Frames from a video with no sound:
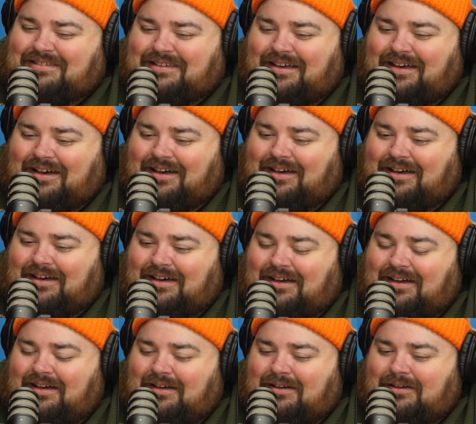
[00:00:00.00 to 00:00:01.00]
but
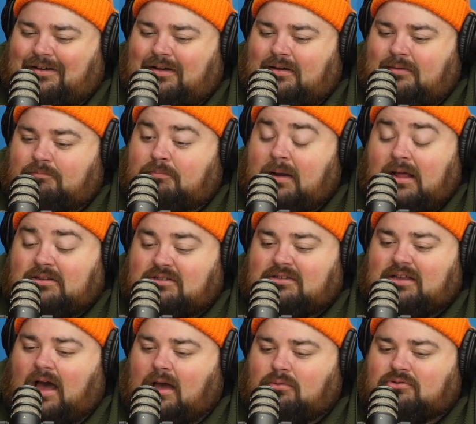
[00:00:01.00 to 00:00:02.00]

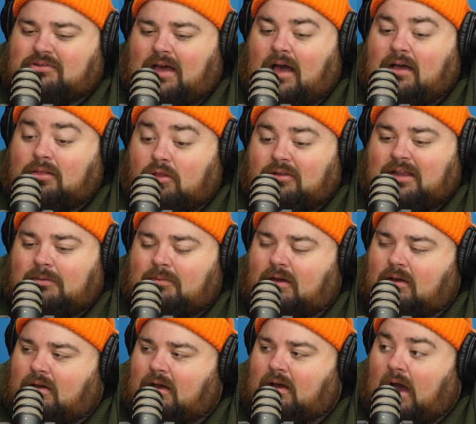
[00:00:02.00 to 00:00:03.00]
I looked at him and
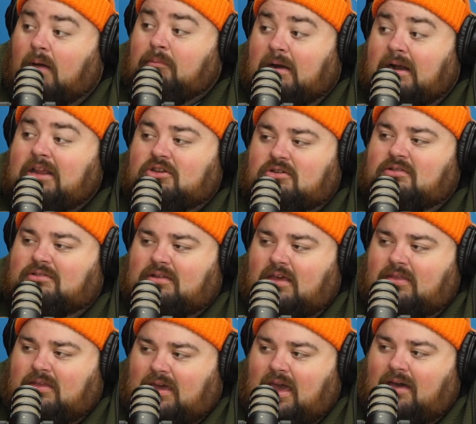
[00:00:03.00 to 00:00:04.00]
go, I'm gonna need you to
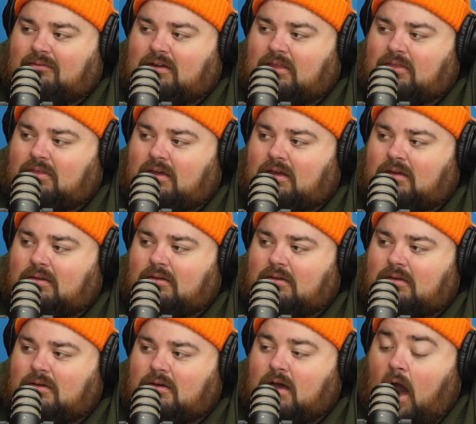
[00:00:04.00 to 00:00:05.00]
say the cavity thing.
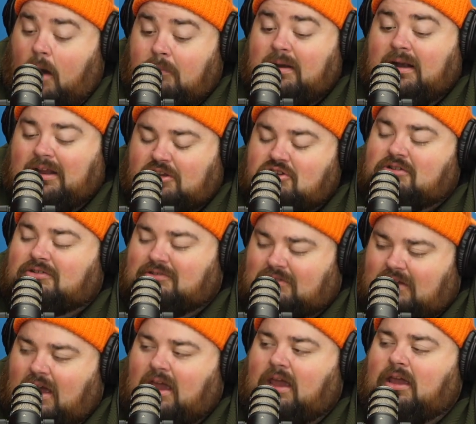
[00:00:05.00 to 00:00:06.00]
I'm gonna need you to
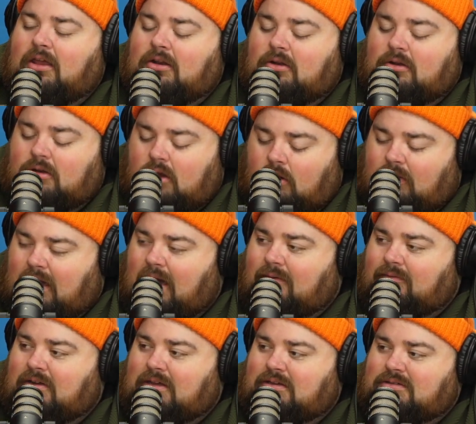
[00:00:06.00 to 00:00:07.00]
say no
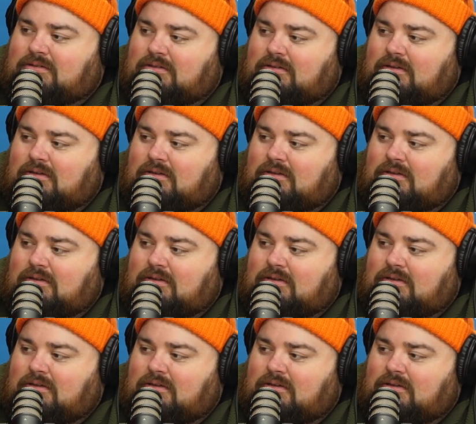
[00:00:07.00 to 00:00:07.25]
cavities.